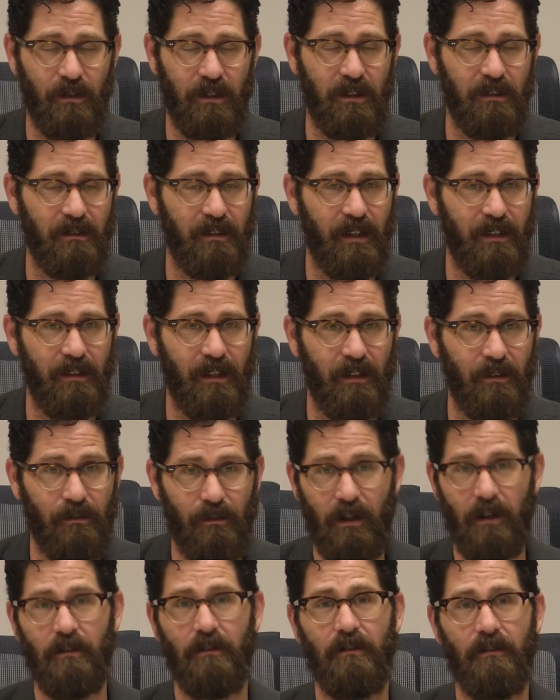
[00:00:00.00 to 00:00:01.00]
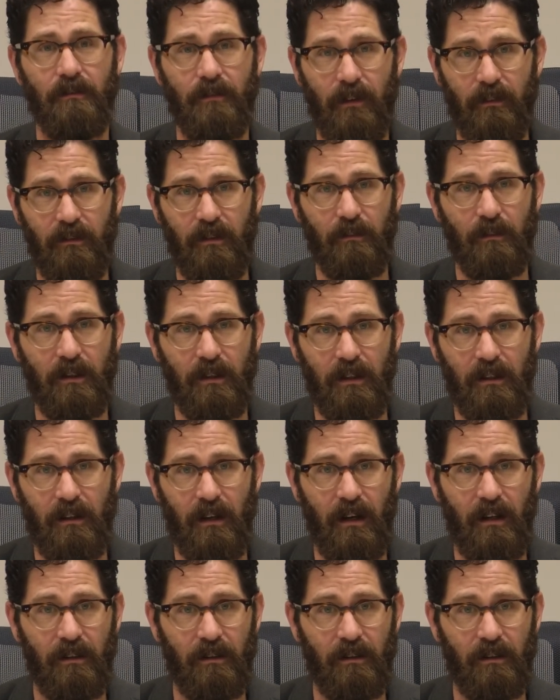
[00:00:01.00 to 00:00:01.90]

we just had that $350 million